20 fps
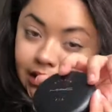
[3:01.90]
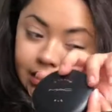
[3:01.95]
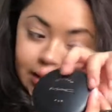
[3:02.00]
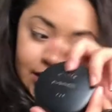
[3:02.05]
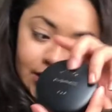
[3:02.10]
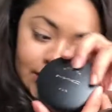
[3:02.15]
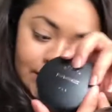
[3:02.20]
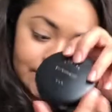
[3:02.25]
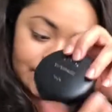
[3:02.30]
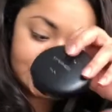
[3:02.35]

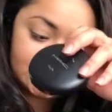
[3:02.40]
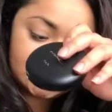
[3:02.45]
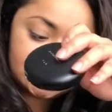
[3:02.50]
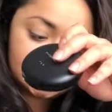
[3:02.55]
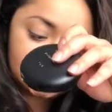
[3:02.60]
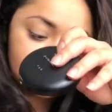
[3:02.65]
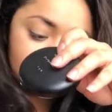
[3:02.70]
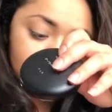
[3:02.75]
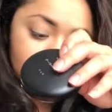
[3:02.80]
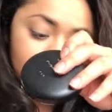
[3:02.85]
um,
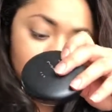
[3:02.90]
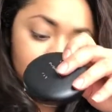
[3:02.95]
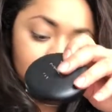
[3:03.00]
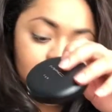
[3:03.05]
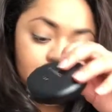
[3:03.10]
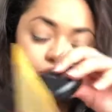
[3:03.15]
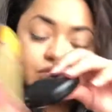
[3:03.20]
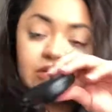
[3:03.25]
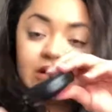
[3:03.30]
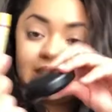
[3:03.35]

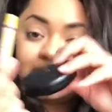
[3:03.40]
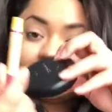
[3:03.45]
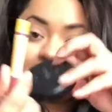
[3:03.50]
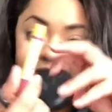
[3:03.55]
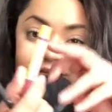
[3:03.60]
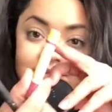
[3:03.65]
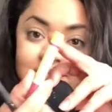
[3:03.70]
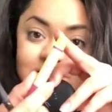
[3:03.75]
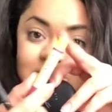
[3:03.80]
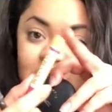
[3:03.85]
to, and
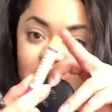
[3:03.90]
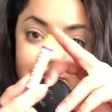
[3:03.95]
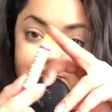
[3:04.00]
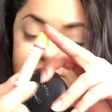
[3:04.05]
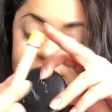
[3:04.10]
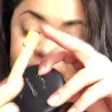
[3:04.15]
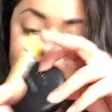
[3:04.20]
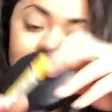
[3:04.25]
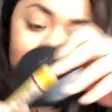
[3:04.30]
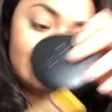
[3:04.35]
this
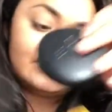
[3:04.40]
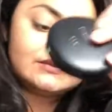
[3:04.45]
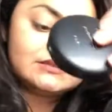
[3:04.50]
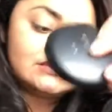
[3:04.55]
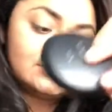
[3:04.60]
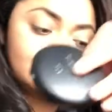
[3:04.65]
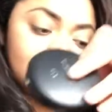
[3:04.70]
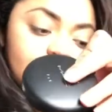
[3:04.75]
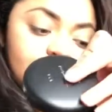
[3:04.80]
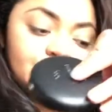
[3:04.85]
chapstick
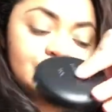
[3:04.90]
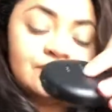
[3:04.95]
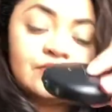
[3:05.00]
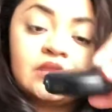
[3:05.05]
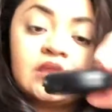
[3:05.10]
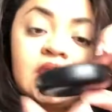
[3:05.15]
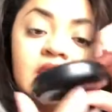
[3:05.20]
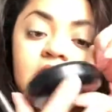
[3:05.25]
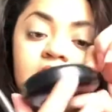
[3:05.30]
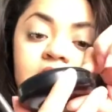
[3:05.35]
obviously, but
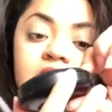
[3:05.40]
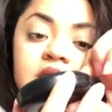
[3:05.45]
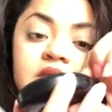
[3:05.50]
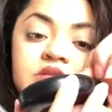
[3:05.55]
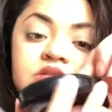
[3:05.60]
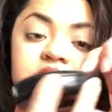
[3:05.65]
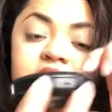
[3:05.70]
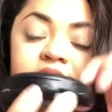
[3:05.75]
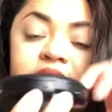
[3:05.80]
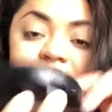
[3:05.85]

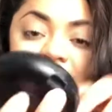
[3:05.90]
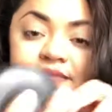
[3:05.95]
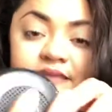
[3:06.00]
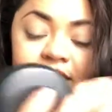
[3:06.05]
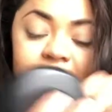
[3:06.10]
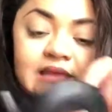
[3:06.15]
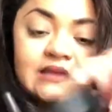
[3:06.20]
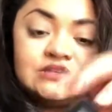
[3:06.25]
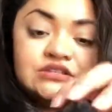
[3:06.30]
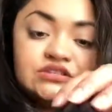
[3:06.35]
it's
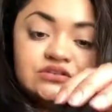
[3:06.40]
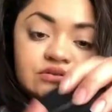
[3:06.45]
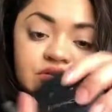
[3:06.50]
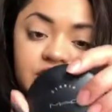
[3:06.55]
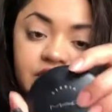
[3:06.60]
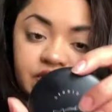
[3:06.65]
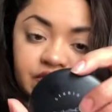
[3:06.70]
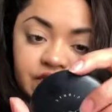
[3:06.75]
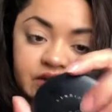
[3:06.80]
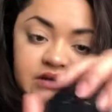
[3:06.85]
a
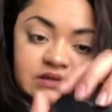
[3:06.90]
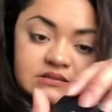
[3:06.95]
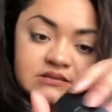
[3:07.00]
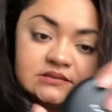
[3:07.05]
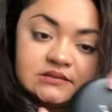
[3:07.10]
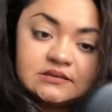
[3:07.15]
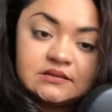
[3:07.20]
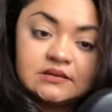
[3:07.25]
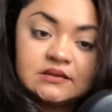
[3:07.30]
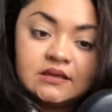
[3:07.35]
Studio
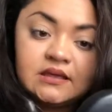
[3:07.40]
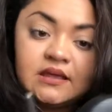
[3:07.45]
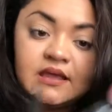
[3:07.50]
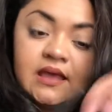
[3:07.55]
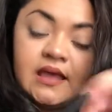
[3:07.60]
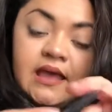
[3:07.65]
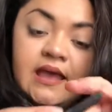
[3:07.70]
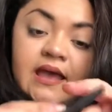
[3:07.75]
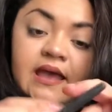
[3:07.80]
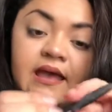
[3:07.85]
Fix
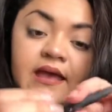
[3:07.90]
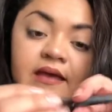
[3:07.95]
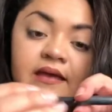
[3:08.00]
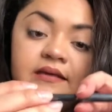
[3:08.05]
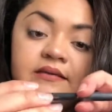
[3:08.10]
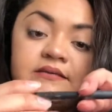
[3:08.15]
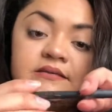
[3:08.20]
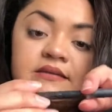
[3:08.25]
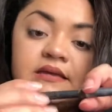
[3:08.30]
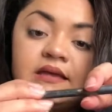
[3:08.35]

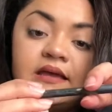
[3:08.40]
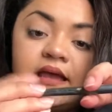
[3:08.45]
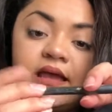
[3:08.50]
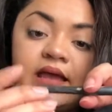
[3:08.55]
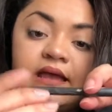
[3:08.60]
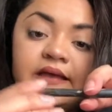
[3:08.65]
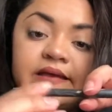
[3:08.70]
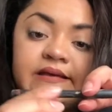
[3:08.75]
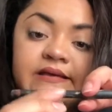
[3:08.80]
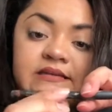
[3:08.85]
and
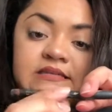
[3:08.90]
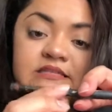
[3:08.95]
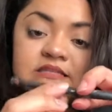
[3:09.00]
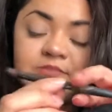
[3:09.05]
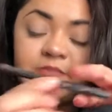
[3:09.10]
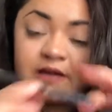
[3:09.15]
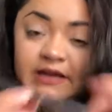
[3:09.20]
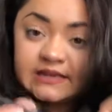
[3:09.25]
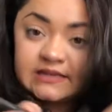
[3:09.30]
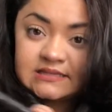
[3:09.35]
a
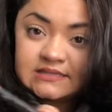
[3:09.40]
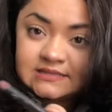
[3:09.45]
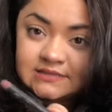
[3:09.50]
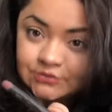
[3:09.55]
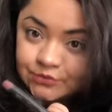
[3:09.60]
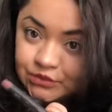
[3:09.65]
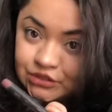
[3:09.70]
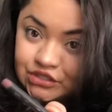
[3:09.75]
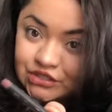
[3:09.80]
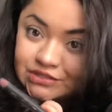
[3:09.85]
Spice,
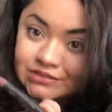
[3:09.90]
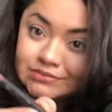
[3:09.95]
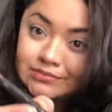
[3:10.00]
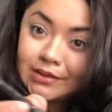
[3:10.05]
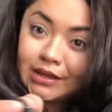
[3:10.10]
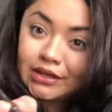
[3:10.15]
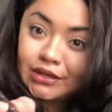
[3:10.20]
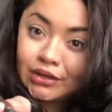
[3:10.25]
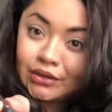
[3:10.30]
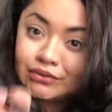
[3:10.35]
which is
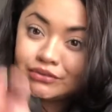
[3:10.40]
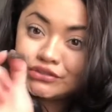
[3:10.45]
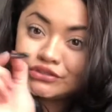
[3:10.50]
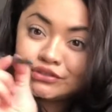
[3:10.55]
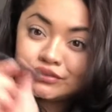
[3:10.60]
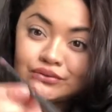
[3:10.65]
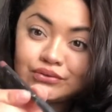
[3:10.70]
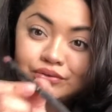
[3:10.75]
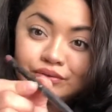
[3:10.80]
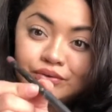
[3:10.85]
my
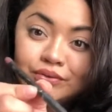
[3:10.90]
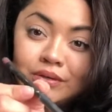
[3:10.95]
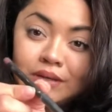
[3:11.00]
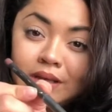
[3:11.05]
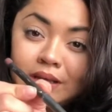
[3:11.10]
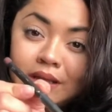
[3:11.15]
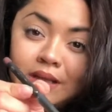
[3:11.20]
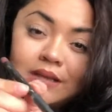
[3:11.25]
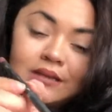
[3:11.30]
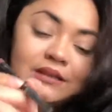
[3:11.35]
go-to
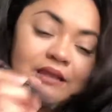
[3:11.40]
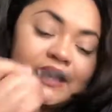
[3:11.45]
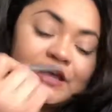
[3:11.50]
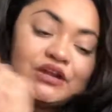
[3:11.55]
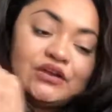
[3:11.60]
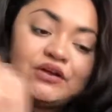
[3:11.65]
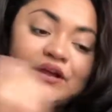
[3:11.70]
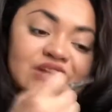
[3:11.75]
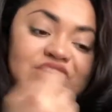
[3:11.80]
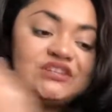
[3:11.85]

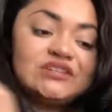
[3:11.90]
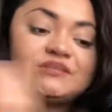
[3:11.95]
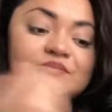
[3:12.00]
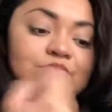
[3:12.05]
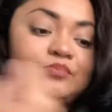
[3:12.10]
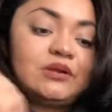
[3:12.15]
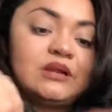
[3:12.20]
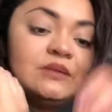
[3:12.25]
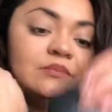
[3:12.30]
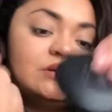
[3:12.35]
liner. I
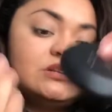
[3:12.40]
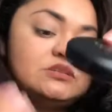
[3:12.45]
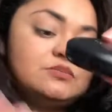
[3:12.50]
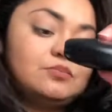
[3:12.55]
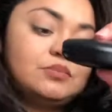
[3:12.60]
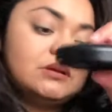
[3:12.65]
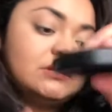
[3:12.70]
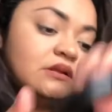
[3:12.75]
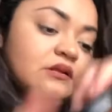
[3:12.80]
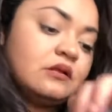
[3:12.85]
just pretty much
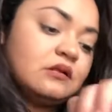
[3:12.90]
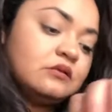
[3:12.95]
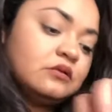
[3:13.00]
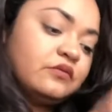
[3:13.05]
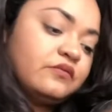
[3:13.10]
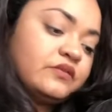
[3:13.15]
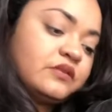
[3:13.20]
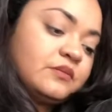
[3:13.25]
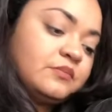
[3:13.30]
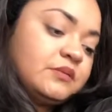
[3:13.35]
put it all
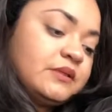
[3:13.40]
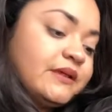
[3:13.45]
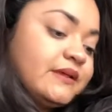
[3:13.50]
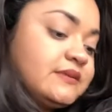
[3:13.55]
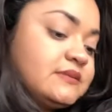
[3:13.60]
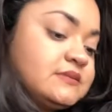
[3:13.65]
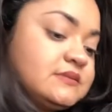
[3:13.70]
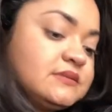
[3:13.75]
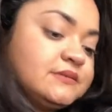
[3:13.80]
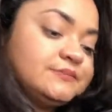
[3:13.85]
over the
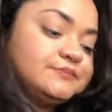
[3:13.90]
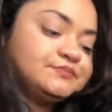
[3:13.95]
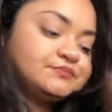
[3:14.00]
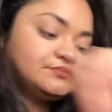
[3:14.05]
place.